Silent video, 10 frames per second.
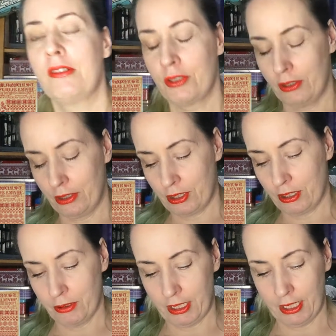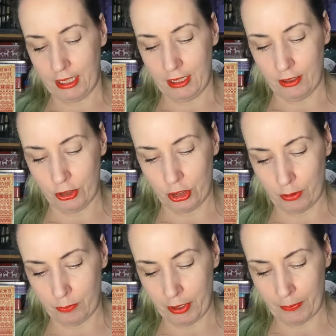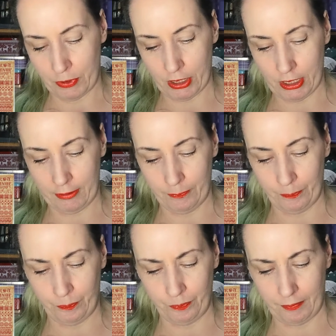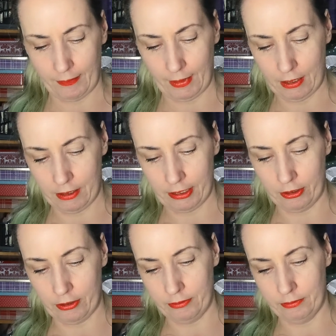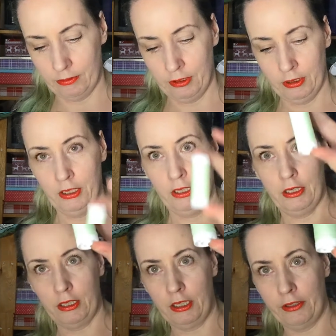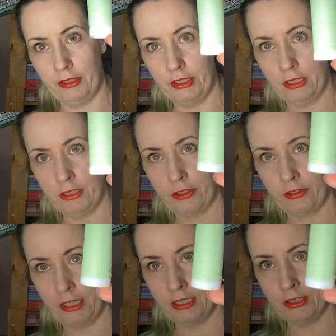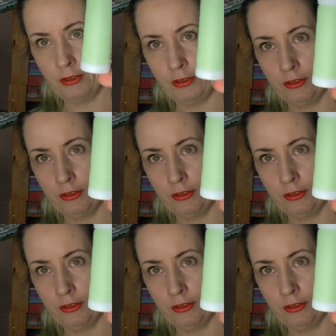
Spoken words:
I was on the Sulky shop website, I got a glow in the dark thread,